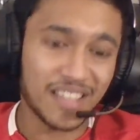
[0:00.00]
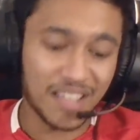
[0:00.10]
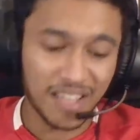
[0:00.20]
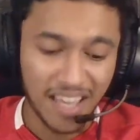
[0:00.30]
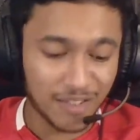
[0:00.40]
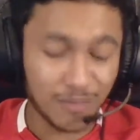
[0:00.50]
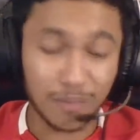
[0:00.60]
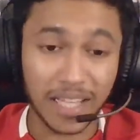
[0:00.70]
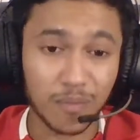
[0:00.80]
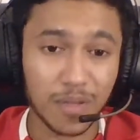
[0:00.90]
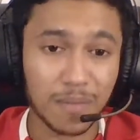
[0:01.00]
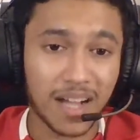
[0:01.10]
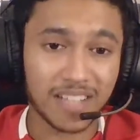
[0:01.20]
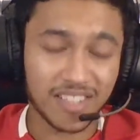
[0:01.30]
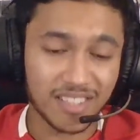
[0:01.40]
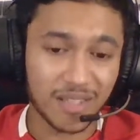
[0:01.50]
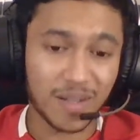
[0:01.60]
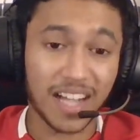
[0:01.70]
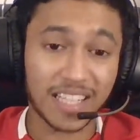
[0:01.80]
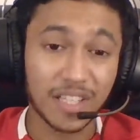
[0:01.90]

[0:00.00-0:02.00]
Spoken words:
he has played with Manchester United,